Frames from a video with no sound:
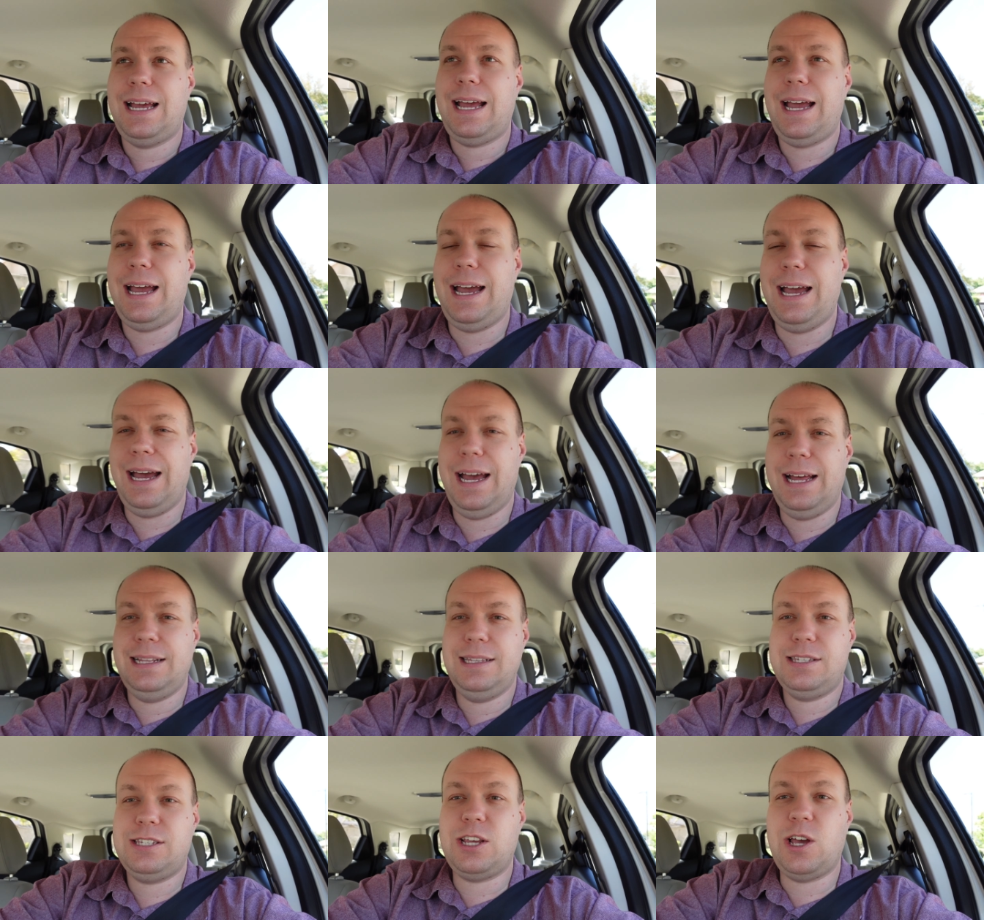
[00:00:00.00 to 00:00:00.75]

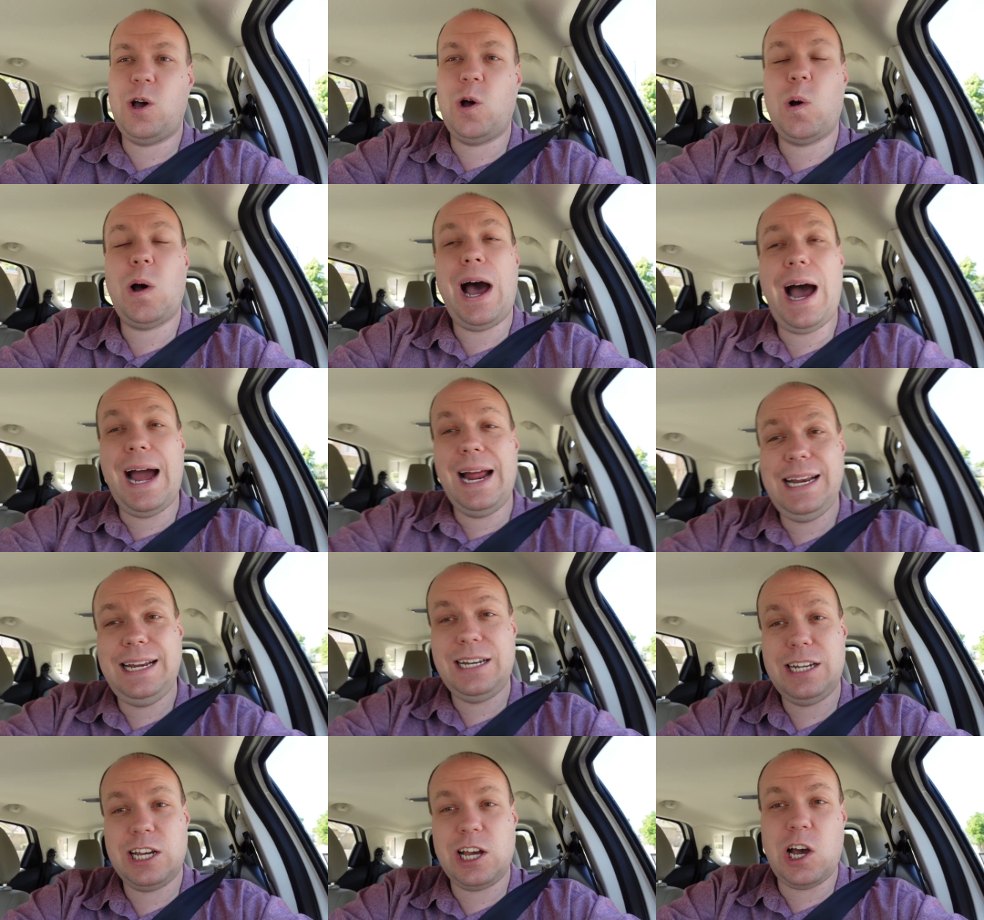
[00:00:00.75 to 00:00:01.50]
And so I
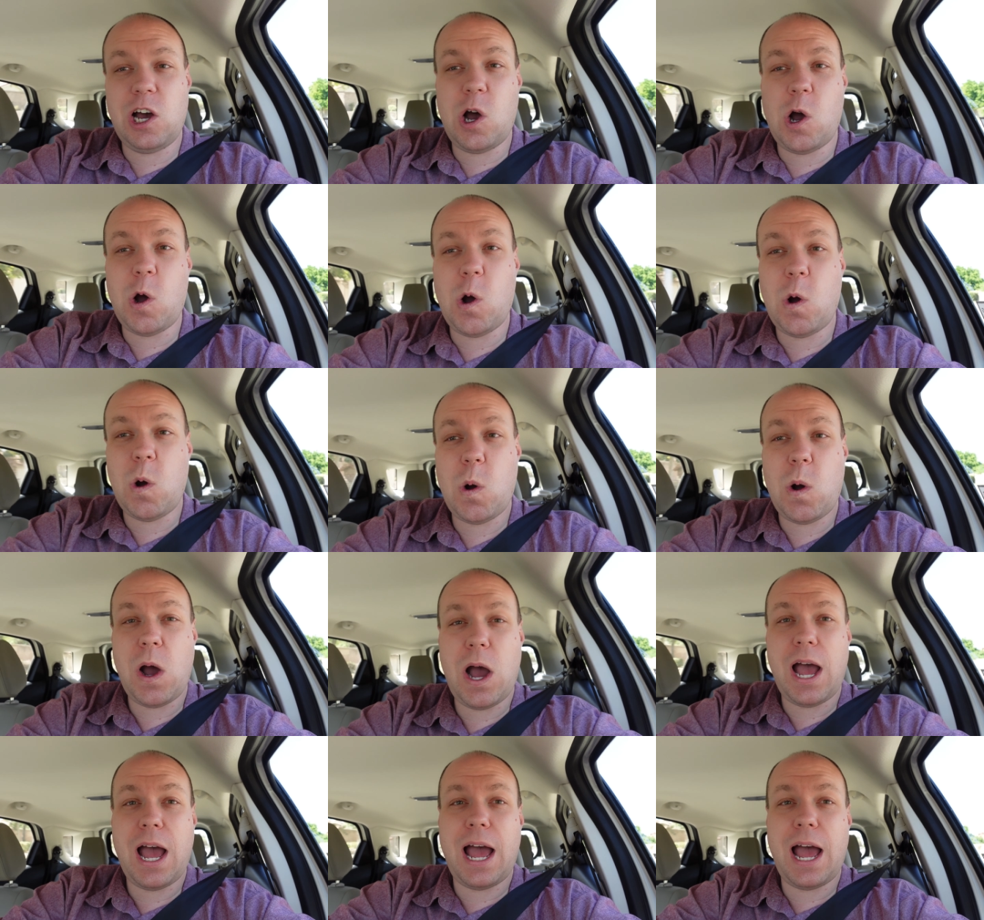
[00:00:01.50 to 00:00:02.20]
need to go